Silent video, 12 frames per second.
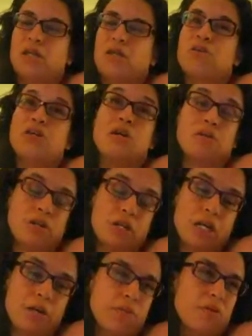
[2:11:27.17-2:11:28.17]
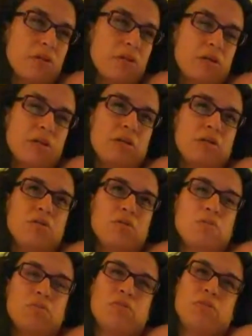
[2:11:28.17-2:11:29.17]
And they're younger than I am. They're only,
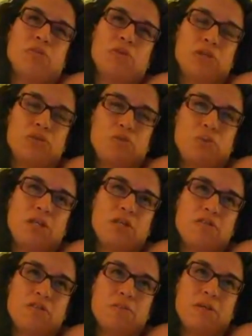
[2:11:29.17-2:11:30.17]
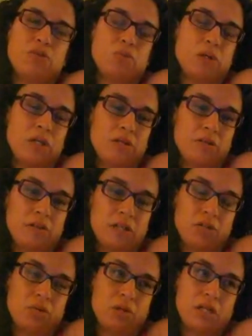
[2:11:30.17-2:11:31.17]
from early 20s to mid
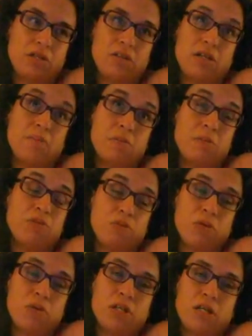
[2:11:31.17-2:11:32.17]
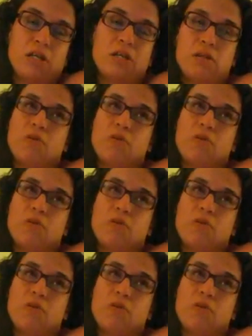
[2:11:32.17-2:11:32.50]
20s to late 20s, and I'm almost 40.